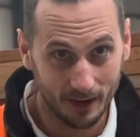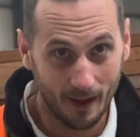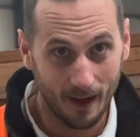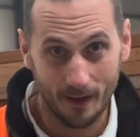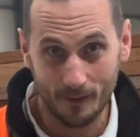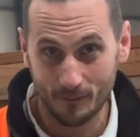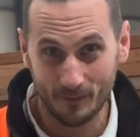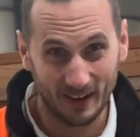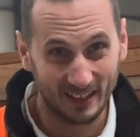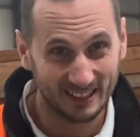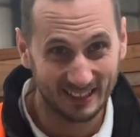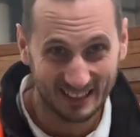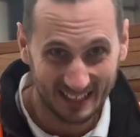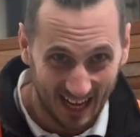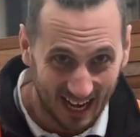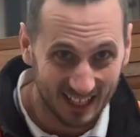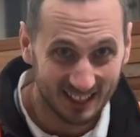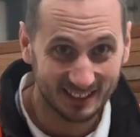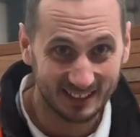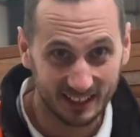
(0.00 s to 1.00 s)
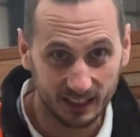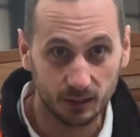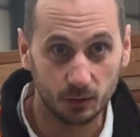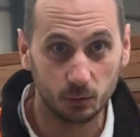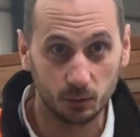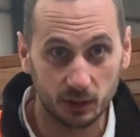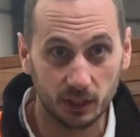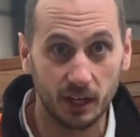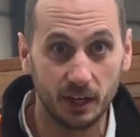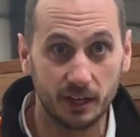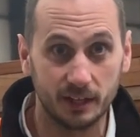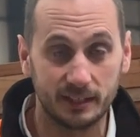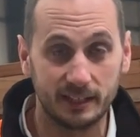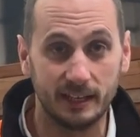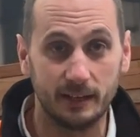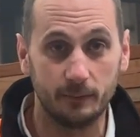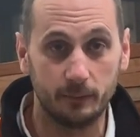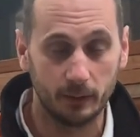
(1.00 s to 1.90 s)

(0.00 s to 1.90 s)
fantastic alternative